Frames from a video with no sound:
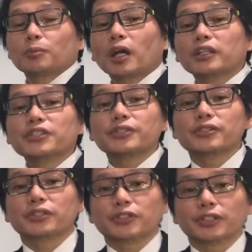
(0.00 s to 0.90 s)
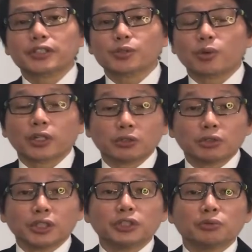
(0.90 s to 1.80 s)
Brothers and sisters, we're
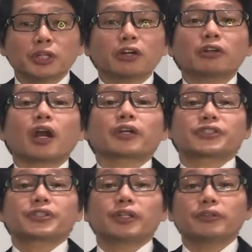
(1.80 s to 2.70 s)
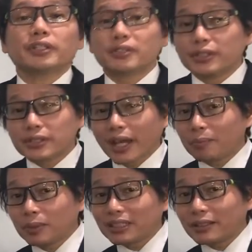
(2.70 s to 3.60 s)
continuing on our series,
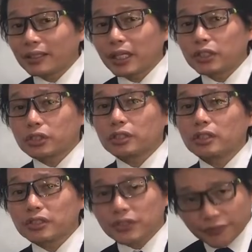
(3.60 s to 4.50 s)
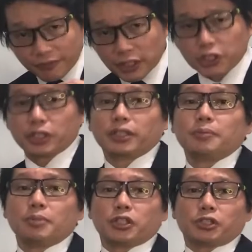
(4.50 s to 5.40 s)
Discipling the Nations, Finishing
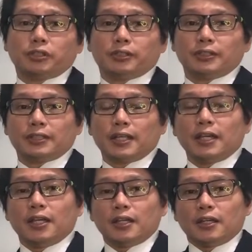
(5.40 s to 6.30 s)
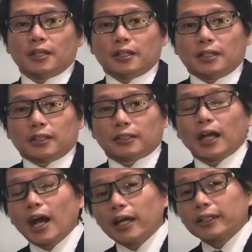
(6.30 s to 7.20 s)
the Mission.
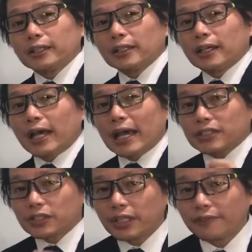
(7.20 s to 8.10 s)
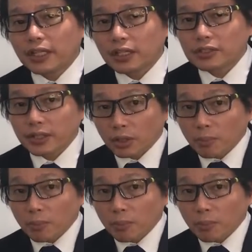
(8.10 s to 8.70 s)
God has given us a